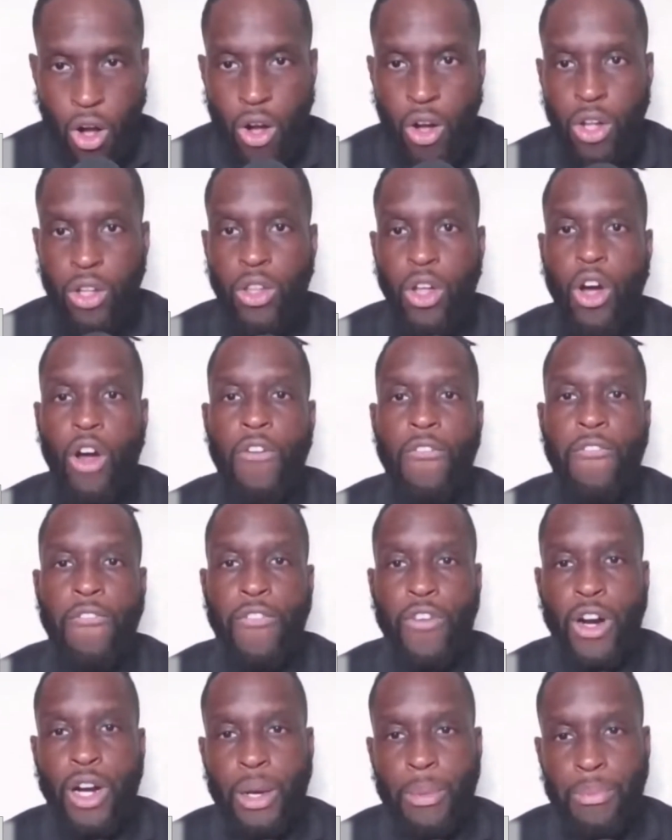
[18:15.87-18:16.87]
all are
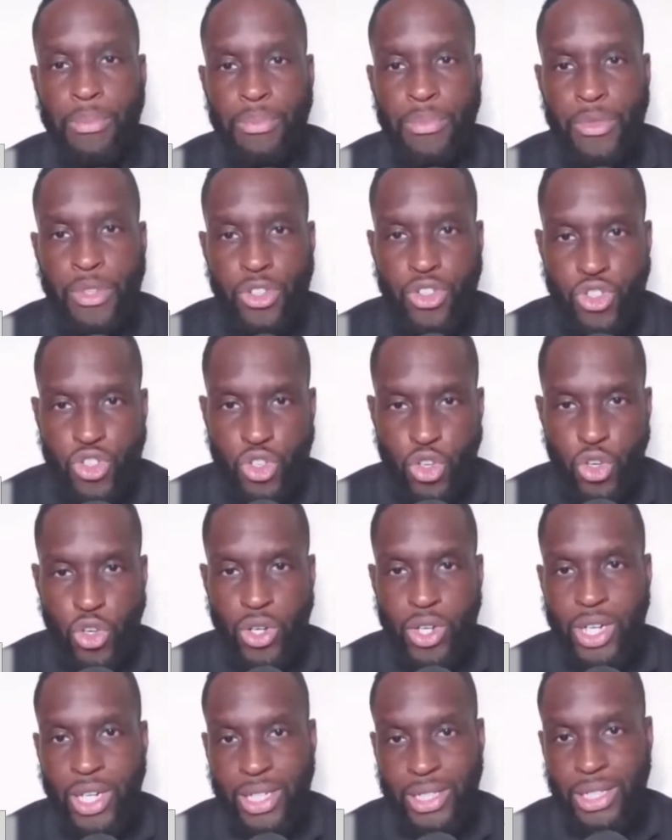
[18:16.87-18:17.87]
from
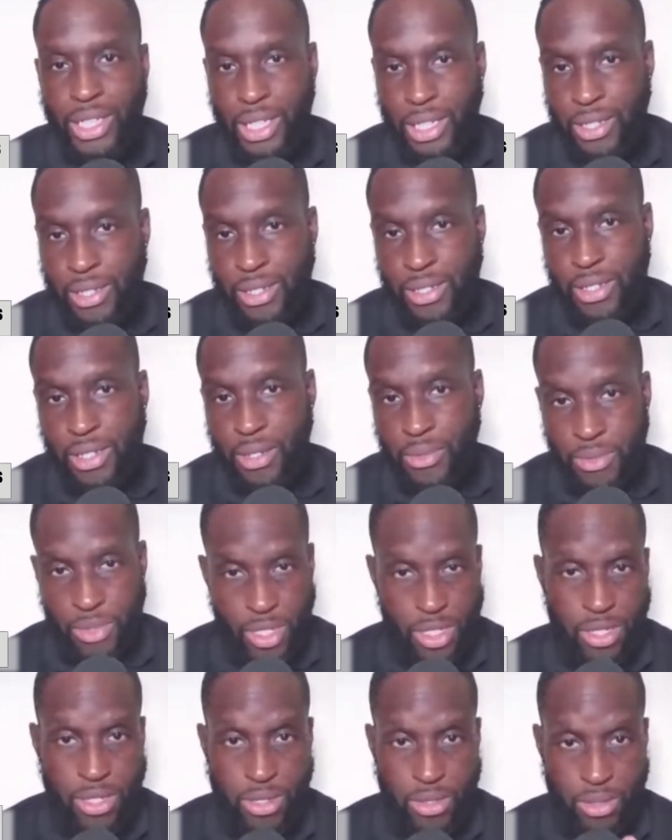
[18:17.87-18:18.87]
certain hadiths,
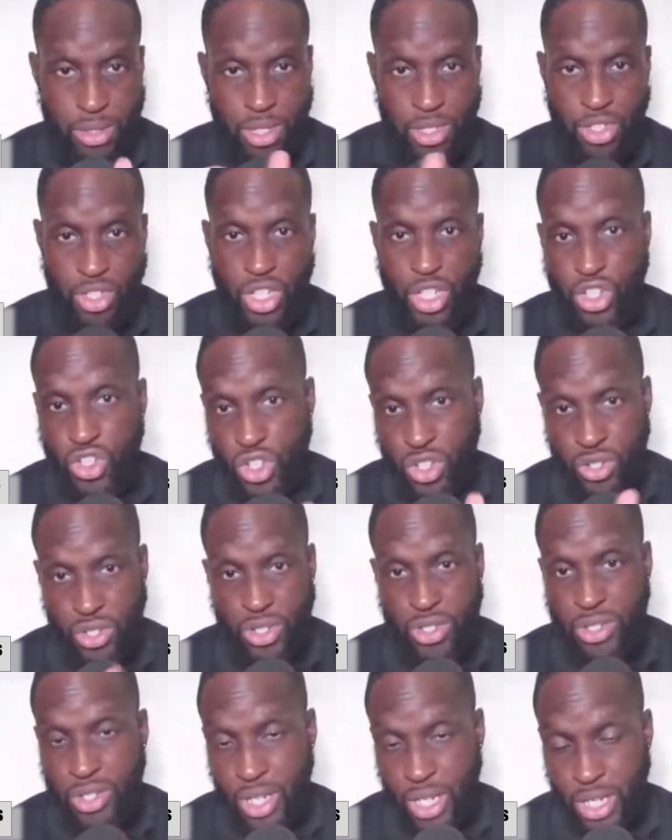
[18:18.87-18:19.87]
these, these
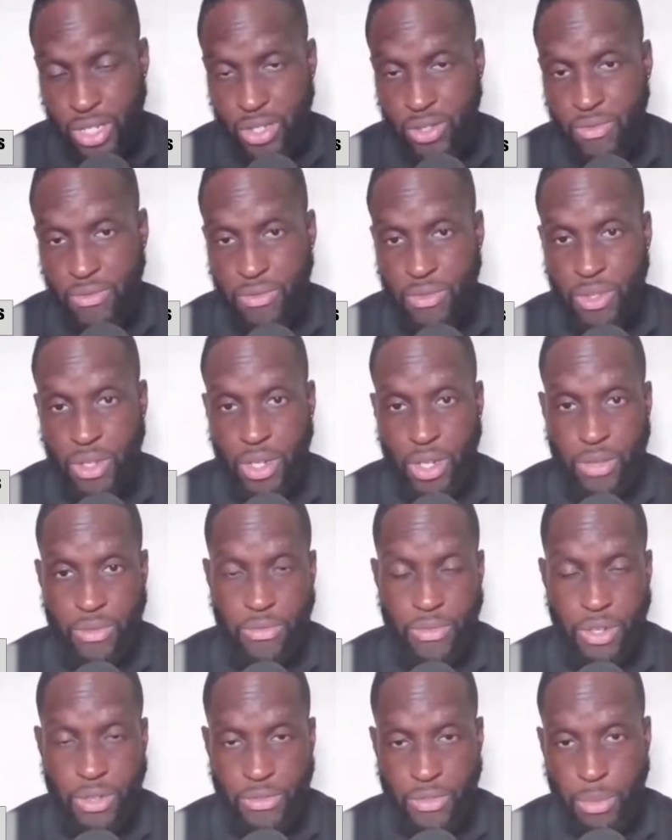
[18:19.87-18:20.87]
teachings and sayings of,
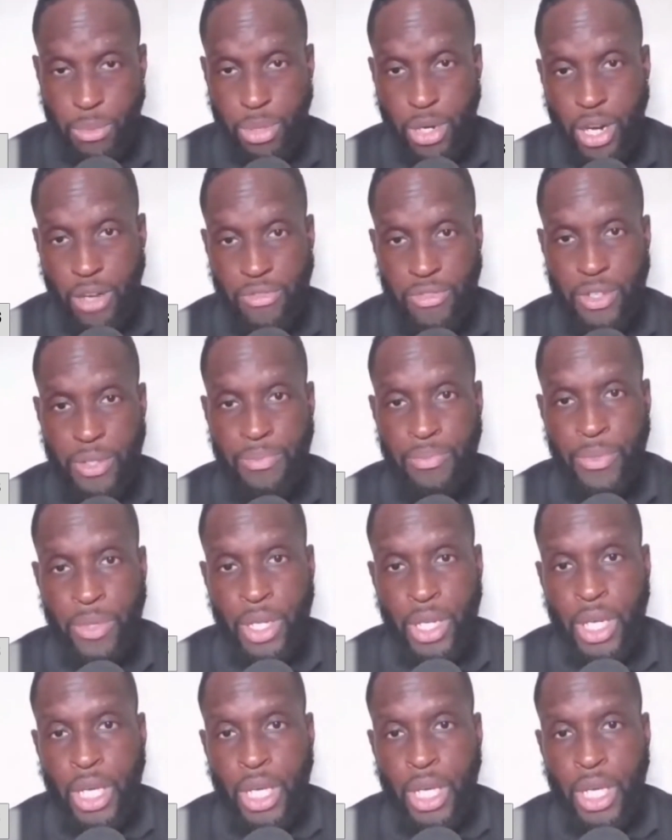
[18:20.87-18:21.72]
of, of the Prophet.